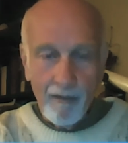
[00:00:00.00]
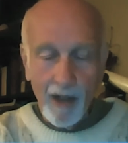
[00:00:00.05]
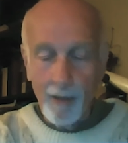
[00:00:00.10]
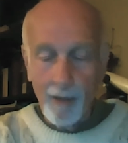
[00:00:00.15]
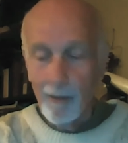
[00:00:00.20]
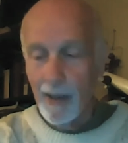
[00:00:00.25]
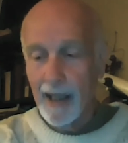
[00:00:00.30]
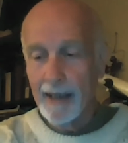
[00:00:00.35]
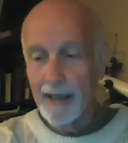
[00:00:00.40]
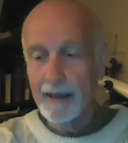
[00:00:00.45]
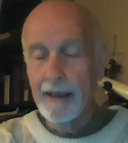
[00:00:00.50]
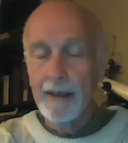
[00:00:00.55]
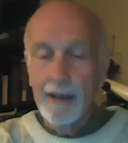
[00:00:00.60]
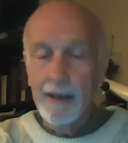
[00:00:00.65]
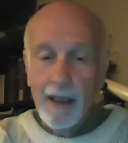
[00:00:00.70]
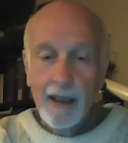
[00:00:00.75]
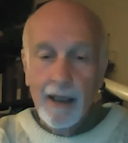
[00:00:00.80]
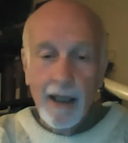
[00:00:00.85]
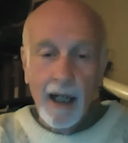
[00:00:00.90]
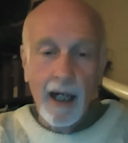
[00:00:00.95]
But
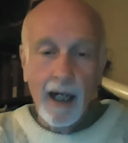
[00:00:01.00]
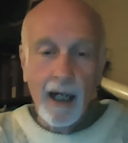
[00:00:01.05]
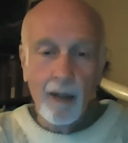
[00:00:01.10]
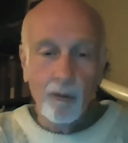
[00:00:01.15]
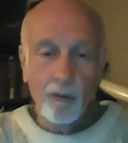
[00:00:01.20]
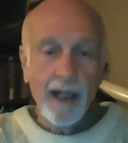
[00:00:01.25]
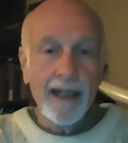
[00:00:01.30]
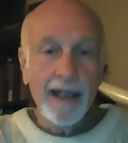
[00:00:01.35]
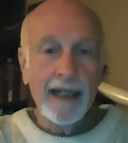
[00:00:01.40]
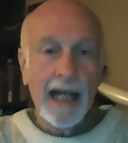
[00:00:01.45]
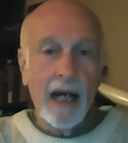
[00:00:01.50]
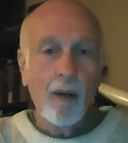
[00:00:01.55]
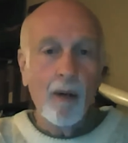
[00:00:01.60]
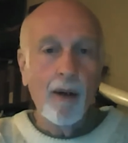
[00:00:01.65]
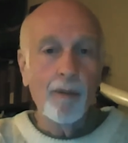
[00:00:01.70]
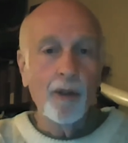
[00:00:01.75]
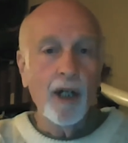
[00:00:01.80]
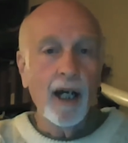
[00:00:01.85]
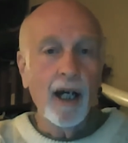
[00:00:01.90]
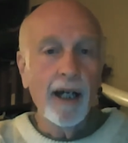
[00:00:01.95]
um, right now,
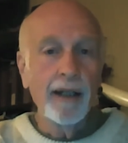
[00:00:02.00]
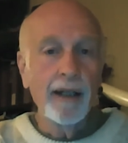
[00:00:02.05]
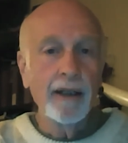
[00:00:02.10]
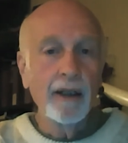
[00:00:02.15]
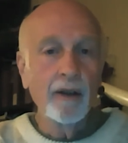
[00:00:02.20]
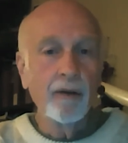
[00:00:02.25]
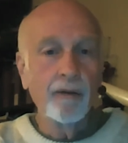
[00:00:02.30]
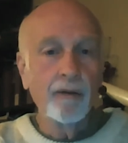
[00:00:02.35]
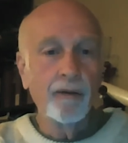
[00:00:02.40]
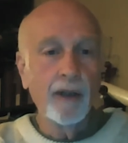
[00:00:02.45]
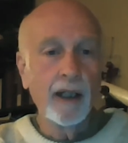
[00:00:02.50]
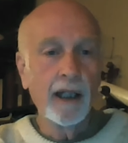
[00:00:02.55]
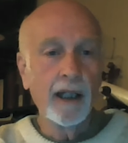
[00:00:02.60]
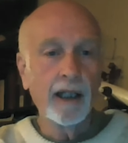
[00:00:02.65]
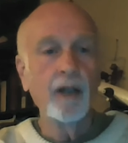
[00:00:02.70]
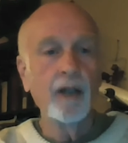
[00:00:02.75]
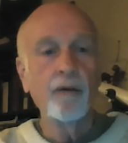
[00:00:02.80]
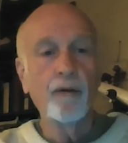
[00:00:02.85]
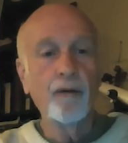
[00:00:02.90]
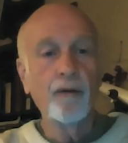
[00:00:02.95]
I'm kind of uh,
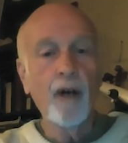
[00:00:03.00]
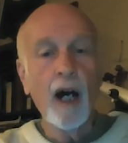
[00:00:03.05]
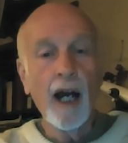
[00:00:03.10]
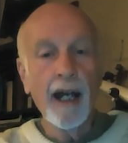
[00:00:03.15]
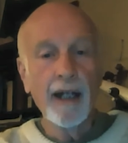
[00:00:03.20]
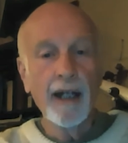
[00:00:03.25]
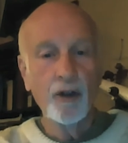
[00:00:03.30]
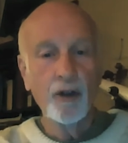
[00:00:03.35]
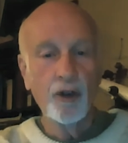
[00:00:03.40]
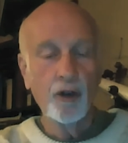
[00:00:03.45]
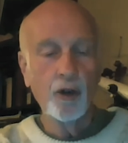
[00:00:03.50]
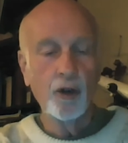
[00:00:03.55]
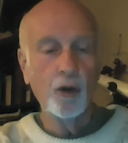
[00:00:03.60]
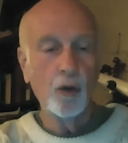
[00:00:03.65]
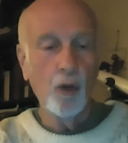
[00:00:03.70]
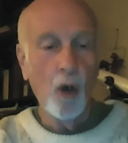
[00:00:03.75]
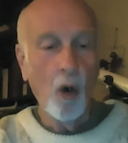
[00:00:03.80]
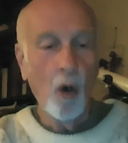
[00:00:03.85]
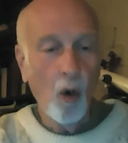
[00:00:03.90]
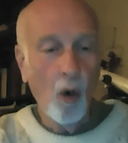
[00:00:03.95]
confined
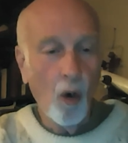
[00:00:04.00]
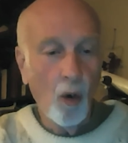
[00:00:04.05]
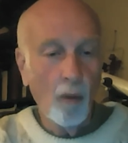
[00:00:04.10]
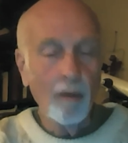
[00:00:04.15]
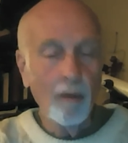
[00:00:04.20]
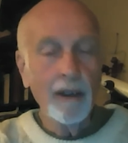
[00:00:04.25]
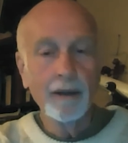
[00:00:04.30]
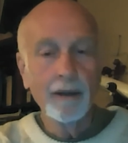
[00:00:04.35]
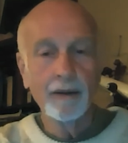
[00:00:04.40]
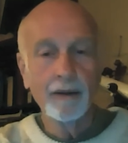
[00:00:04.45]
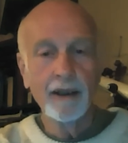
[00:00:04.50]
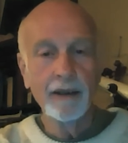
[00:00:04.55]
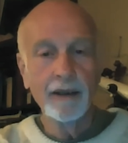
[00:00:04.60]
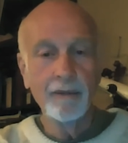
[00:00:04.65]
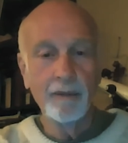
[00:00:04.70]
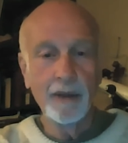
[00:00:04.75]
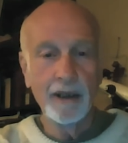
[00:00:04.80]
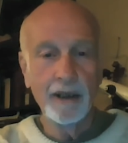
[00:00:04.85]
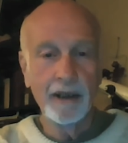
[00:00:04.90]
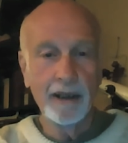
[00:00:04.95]
to home, right,
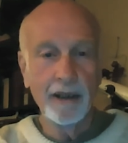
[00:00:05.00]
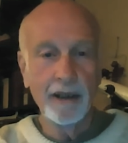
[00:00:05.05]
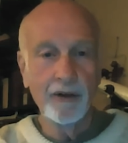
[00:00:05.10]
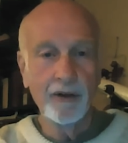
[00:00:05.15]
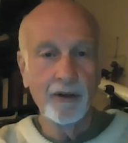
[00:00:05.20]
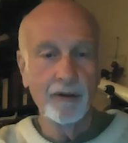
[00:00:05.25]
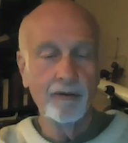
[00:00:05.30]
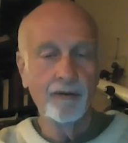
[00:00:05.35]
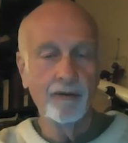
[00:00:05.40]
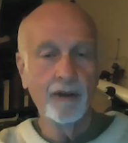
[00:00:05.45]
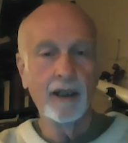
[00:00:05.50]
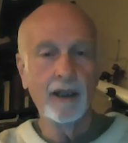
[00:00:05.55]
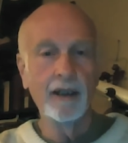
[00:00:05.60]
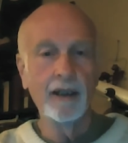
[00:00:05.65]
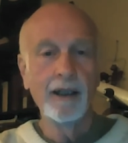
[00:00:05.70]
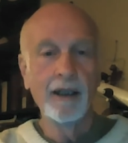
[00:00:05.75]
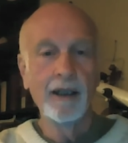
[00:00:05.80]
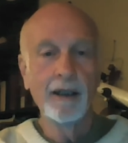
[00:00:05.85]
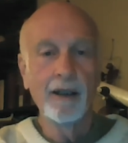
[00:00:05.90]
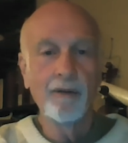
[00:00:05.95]
because of uh,
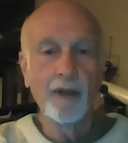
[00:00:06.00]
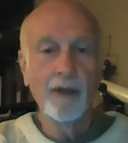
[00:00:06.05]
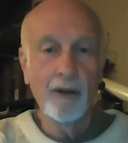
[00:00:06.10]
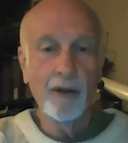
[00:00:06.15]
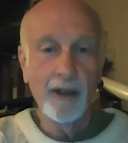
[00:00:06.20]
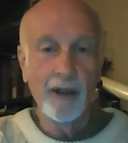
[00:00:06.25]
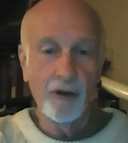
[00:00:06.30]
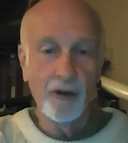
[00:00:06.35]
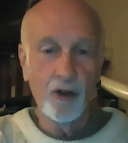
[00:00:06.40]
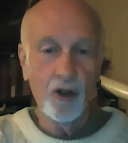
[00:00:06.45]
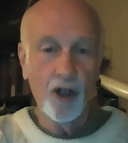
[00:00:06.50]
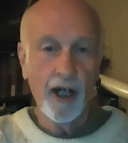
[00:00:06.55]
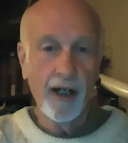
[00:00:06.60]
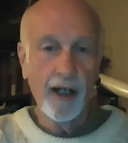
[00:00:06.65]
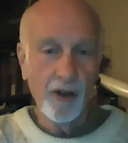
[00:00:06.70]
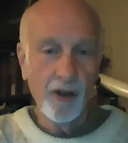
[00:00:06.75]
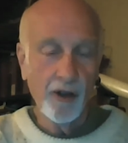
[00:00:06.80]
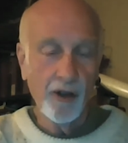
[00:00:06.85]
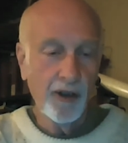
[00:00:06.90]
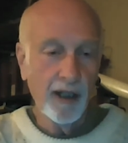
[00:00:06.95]
various
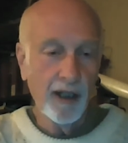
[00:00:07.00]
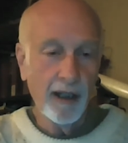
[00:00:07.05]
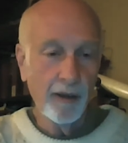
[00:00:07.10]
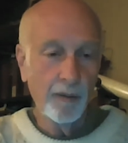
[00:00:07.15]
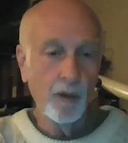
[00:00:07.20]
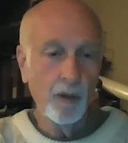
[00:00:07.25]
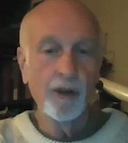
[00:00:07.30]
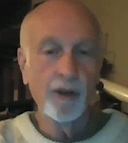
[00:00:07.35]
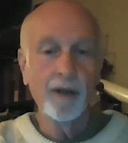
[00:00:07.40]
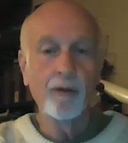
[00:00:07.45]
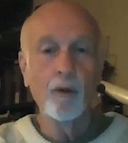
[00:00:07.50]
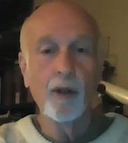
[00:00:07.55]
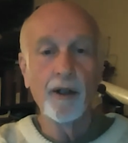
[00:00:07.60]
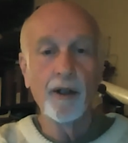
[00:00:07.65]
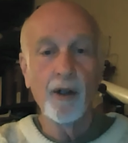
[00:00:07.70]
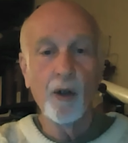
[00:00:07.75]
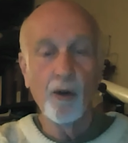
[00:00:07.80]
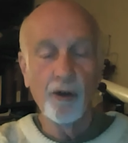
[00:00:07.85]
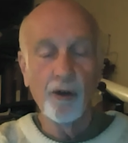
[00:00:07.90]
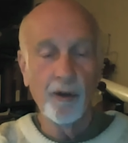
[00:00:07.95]
changes that I suppose everyone
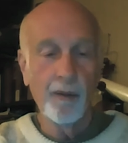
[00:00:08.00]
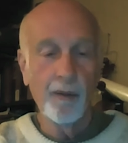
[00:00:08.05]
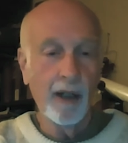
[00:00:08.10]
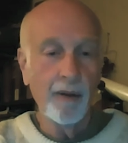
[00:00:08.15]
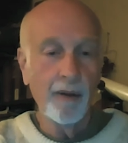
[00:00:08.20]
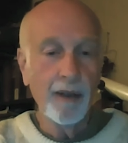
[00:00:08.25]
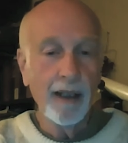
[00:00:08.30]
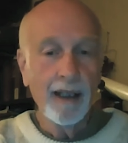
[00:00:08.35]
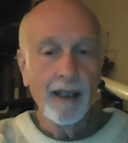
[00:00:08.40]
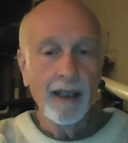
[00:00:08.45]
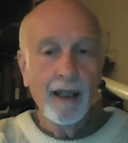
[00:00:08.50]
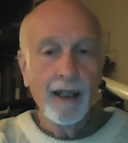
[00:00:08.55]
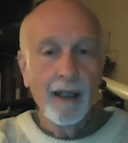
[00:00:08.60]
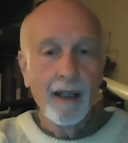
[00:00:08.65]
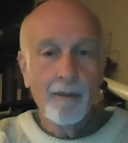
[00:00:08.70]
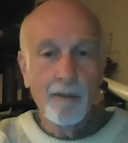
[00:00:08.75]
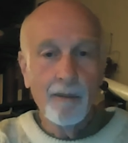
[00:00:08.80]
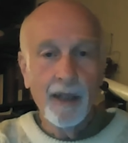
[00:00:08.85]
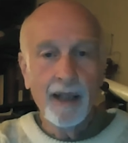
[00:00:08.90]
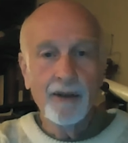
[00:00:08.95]
knows about.
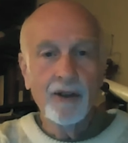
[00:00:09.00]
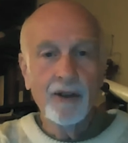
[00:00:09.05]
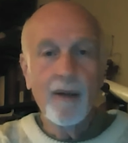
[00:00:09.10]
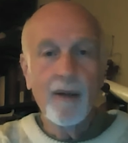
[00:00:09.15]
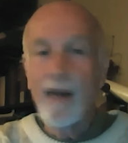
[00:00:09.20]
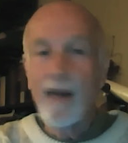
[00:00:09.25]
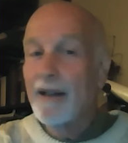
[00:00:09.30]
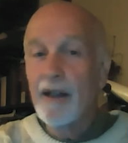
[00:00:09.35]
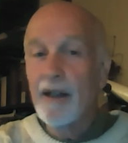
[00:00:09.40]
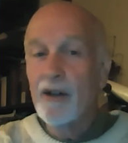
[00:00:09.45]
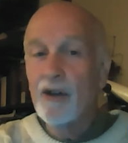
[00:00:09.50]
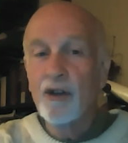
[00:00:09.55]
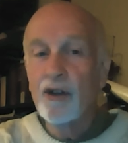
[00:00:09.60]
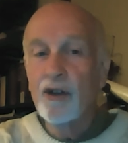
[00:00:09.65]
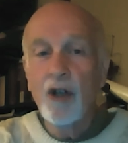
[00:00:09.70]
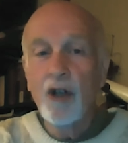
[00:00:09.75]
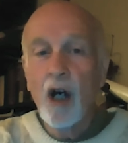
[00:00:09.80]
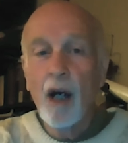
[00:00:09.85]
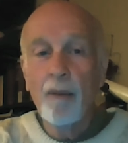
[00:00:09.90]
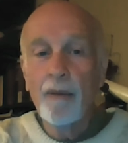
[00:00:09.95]
But uh, that doesn't
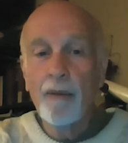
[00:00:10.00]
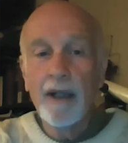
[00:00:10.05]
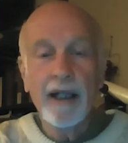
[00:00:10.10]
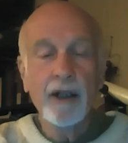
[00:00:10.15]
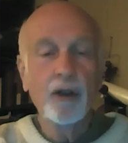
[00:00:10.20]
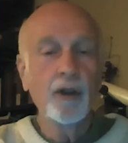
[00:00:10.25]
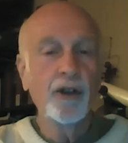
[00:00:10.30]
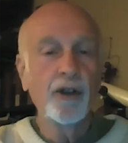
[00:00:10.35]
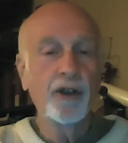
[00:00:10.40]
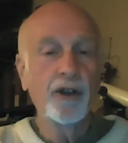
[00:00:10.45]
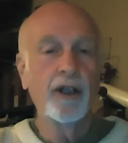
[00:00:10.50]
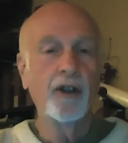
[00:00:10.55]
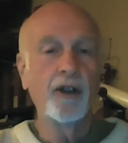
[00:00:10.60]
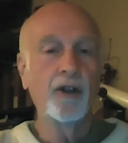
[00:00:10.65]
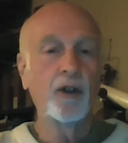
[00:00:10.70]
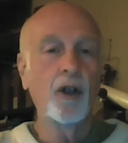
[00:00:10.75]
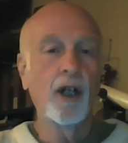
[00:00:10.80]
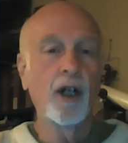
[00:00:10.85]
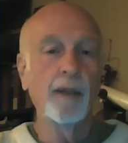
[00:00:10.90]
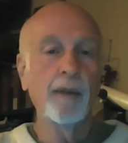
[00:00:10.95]
stop the interest in
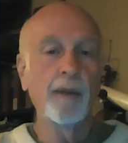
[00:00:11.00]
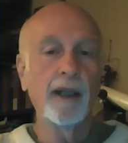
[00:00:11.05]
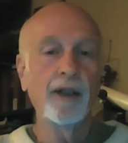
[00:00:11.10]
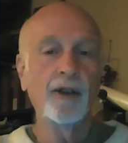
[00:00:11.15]
astronomy.